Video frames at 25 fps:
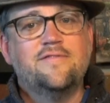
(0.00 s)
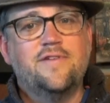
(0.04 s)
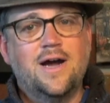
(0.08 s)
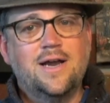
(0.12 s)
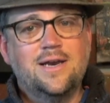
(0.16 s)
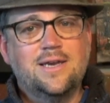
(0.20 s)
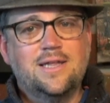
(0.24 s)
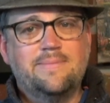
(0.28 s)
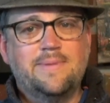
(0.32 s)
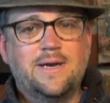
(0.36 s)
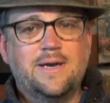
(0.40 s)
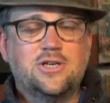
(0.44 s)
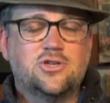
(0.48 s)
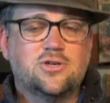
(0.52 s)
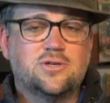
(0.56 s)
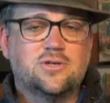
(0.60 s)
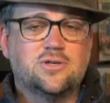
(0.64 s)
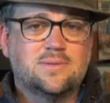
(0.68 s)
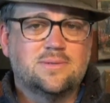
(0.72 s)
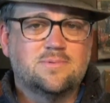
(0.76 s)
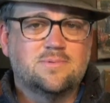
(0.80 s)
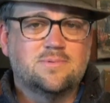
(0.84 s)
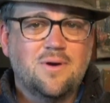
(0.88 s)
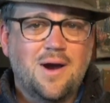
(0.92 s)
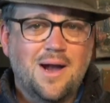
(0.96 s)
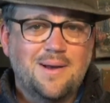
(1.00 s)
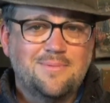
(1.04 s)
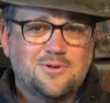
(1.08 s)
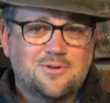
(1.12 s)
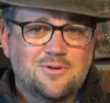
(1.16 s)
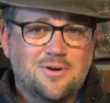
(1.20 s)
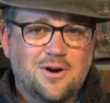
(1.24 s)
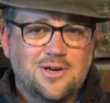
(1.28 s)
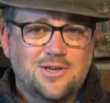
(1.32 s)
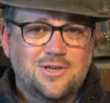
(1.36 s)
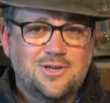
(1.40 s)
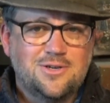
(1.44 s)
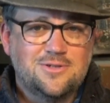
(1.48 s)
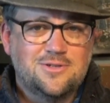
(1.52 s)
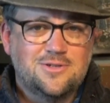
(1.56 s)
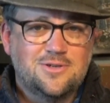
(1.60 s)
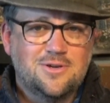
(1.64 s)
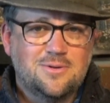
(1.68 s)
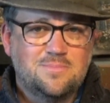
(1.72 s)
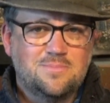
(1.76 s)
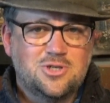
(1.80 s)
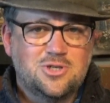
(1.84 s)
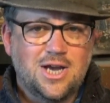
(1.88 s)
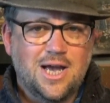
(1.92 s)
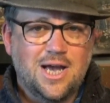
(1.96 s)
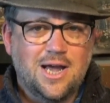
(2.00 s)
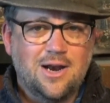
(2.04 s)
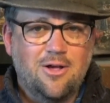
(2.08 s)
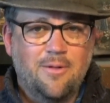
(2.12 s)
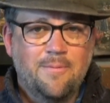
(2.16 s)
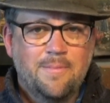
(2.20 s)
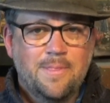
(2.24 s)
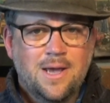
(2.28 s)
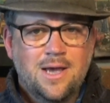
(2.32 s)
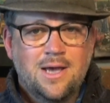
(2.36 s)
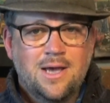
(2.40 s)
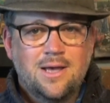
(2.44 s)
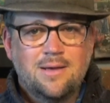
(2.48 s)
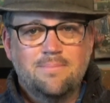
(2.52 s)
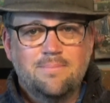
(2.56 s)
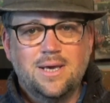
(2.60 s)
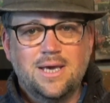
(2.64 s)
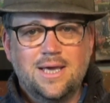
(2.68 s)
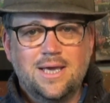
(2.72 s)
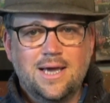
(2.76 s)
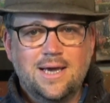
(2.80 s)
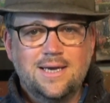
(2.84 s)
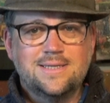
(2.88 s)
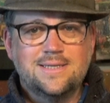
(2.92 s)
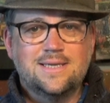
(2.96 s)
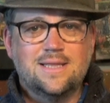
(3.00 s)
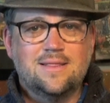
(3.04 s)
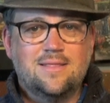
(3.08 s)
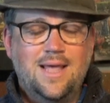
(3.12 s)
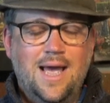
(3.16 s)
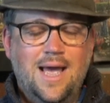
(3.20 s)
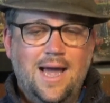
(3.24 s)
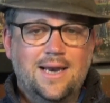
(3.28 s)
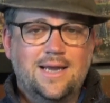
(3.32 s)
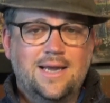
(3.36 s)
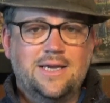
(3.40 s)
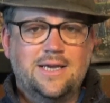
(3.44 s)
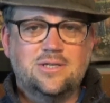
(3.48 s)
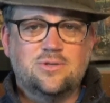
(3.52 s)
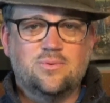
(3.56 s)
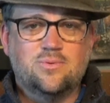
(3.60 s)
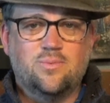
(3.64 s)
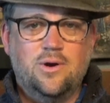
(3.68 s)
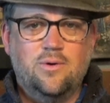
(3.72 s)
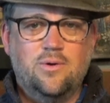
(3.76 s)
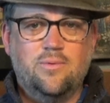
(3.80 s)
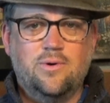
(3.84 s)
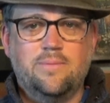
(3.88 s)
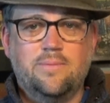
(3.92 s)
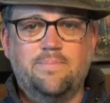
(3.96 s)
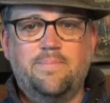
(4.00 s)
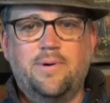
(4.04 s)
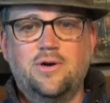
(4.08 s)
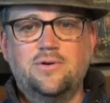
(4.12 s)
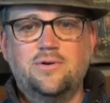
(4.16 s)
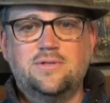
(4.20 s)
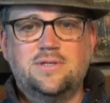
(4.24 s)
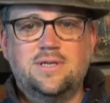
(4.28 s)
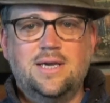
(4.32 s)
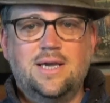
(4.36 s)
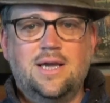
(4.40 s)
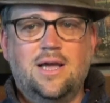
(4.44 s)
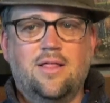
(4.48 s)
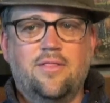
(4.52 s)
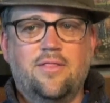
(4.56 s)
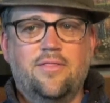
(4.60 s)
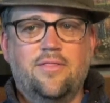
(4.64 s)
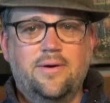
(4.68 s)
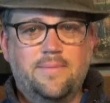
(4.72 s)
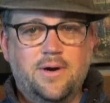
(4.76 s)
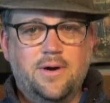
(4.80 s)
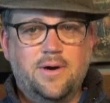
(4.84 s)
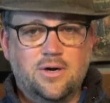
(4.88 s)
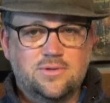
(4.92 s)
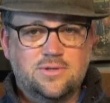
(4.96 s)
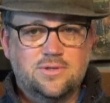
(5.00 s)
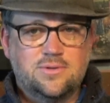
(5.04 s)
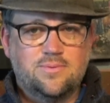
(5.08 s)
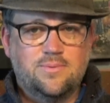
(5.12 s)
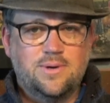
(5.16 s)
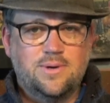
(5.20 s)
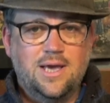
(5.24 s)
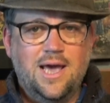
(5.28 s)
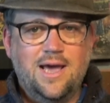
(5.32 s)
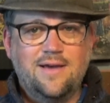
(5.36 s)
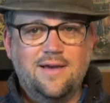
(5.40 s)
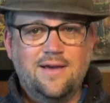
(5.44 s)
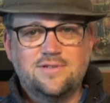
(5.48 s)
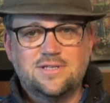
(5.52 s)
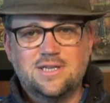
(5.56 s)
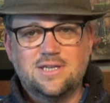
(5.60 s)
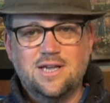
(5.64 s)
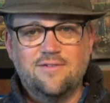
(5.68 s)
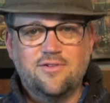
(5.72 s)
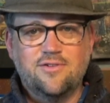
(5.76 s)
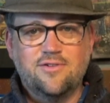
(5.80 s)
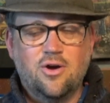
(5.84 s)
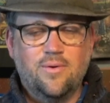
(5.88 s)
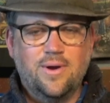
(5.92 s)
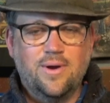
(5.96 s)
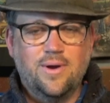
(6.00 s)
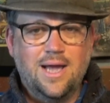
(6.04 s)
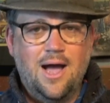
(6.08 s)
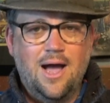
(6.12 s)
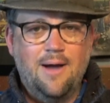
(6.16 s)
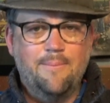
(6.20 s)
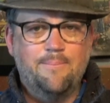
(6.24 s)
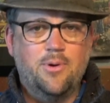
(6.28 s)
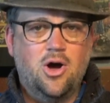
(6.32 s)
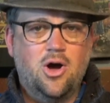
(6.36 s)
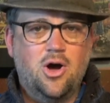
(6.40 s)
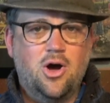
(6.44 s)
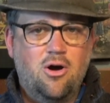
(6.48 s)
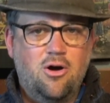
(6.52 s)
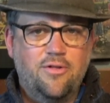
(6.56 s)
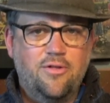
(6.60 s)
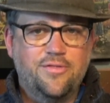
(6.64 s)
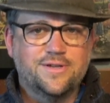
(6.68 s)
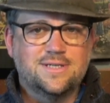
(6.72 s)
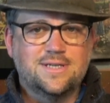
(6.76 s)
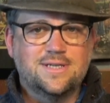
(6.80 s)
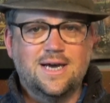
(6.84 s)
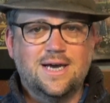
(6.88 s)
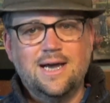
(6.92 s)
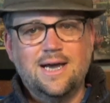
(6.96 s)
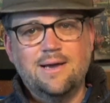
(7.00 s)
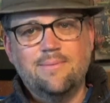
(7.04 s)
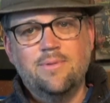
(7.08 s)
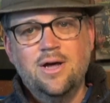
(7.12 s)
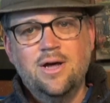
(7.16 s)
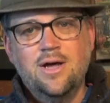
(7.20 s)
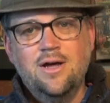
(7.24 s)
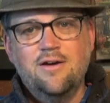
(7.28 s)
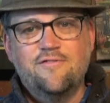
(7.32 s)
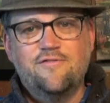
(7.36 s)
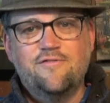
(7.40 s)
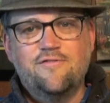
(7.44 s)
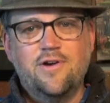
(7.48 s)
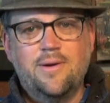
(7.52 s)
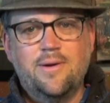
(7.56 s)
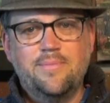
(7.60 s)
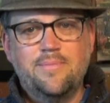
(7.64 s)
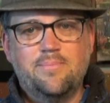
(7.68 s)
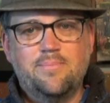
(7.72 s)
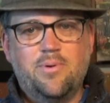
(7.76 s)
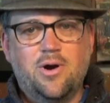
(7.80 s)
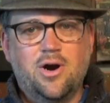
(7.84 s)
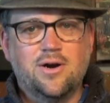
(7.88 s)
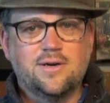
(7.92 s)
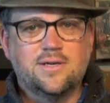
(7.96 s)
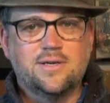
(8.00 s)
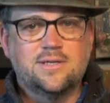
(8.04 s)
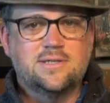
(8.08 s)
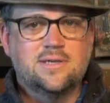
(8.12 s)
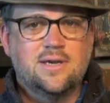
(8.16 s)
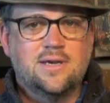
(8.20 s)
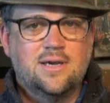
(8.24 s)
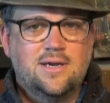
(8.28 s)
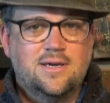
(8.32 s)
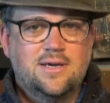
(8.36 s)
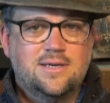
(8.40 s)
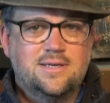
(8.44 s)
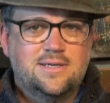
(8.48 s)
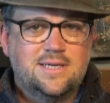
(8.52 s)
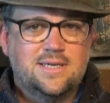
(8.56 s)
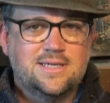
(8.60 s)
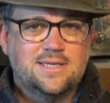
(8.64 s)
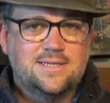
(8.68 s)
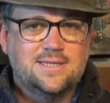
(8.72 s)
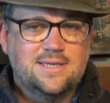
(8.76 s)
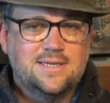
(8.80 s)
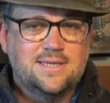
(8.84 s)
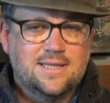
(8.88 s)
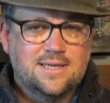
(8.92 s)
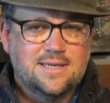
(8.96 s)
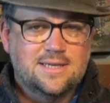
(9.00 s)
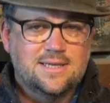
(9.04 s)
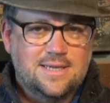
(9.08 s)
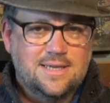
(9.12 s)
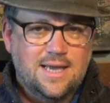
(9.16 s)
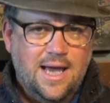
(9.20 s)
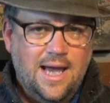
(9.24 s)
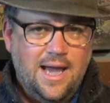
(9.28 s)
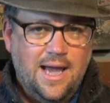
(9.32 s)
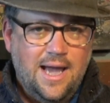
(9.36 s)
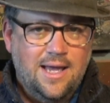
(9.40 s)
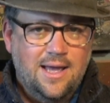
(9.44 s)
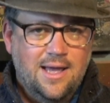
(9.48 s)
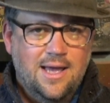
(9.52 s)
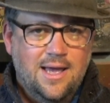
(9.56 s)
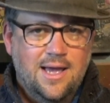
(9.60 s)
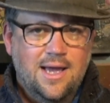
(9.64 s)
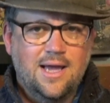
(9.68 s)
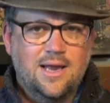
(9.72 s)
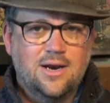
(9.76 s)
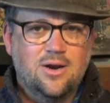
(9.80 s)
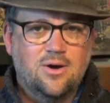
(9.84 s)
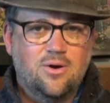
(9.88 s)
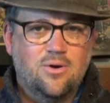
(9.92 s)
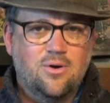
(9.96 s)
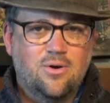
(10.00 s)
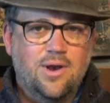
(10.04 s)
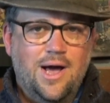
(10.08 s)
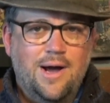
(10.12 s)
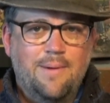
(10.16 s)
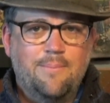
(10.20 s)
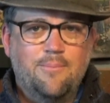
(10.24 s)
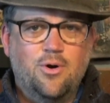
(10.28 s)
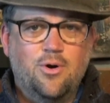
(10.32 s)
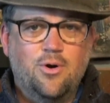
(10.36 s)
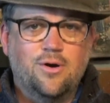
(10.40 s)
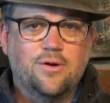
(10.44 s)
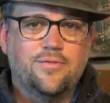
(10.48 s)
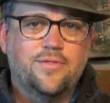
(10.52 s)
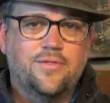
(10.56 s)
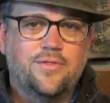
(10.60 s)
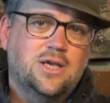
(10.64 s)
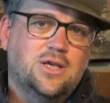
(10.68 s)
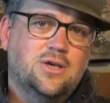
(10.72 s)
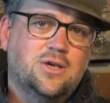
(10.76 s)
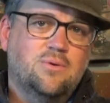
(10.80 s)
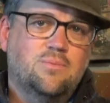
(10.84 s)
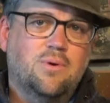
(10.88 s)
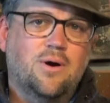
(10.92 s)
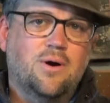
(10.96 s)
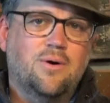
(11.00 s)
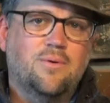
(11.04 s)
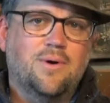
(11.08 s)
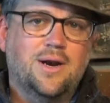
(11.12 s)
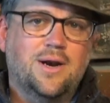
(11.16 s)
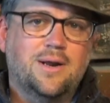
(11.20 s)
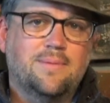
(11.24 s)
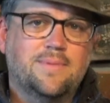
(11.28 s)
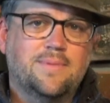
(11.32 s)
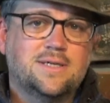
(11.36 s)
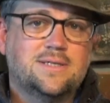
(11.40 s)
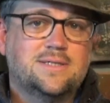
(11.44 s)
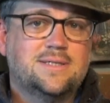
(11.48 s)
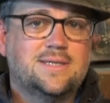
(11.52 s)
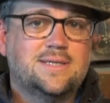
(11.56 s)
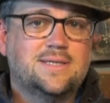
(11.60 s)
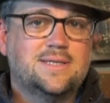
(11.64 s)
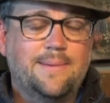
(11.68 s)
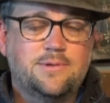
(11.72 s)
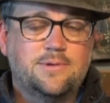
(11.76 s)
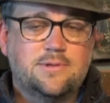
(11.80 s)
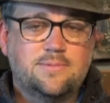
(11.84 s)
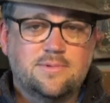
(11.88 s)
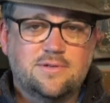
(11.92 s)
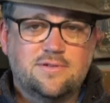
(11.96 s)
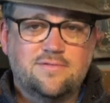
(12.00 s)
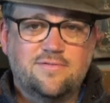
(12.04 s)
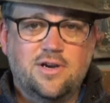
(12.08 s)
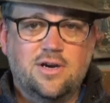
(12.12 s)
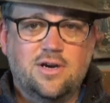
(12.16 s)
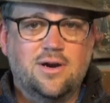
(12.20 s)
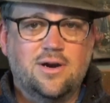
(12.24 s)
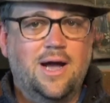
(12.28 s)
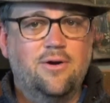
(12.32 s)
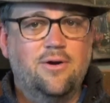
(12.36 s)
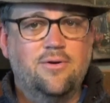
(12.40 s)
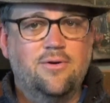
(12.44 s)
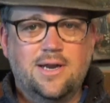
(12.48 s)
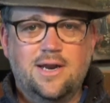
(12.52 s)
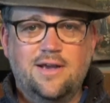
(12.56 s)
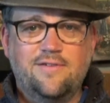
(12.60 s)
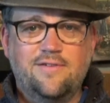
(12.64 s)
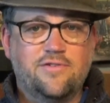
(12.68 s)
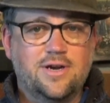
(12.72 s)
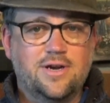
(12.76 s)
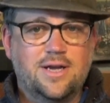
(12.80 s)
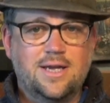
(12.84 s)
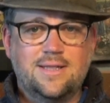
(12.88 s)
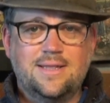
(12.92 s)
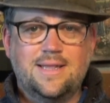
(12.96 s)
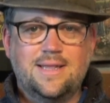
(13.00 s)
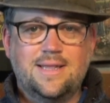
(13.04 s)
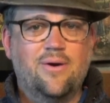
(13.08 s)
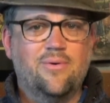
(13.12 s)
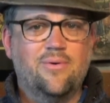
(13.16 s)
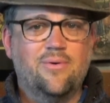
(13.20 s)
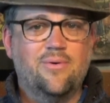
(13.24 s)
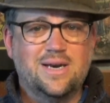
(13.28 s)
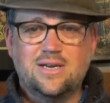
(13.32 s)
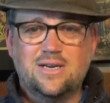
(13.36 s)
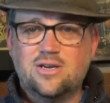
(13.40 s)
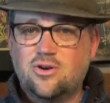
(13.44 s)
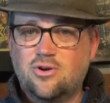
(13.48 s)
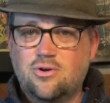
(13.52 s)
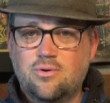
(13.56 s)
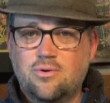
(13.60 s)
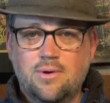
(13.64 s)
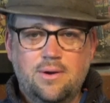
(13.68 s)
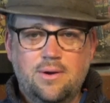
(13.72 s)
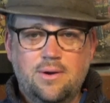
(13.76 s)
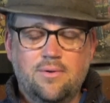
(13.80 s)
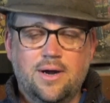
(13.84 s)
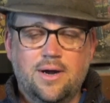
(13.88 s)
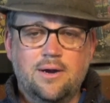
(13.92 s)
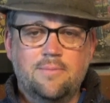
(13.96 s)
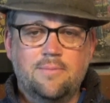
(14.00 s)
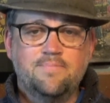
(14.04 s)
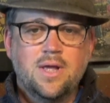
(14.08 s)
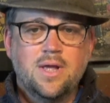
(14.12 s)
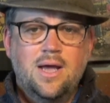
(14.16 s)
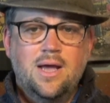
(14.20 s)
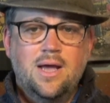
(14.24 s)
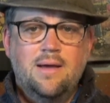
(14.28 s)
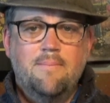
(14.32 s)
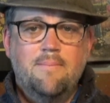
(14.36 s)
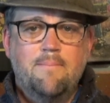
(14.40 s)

Finally, make sure to subscribe to our YouTube channel because that is where we're posting the most. We have stuff going up all the time from the parks, Disney This Day, and a whole lot more that you won't want to miss. Dapsmosphere, how could I forget that one? Great one.